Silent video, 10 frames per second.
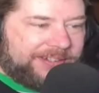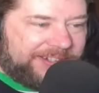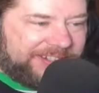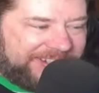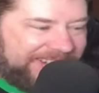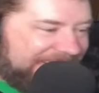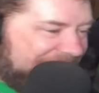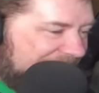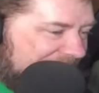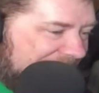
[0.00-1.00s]
uh,
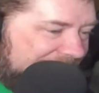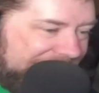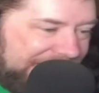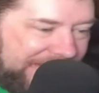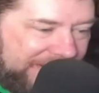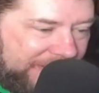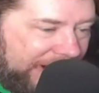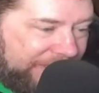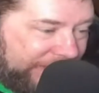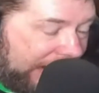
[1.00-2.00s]

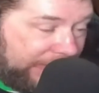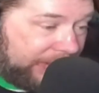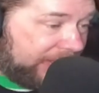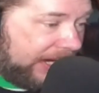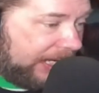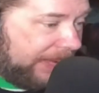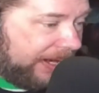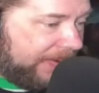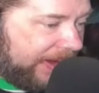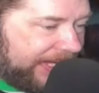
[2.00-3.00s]
I forgot what I was talking about
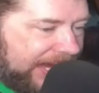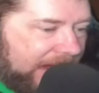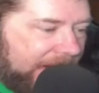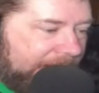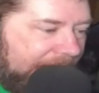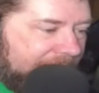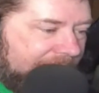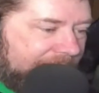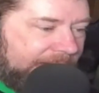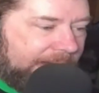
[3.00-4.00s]
already. Okay,
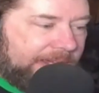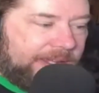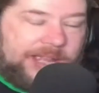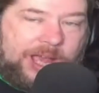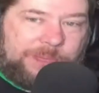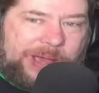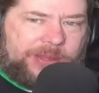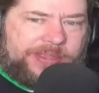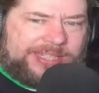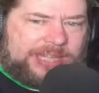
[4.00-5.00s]
uh,
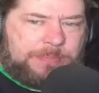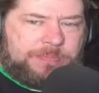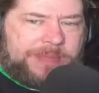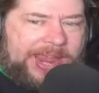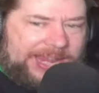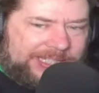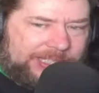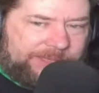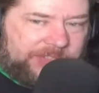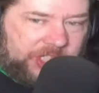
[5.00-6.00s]
about this
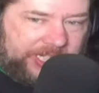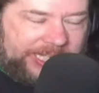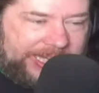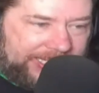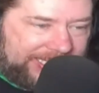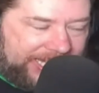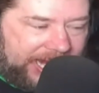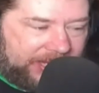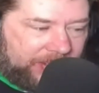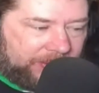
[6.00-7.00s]
massive cheating
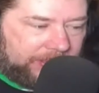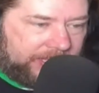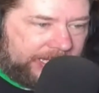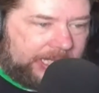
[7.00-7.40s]
scandal in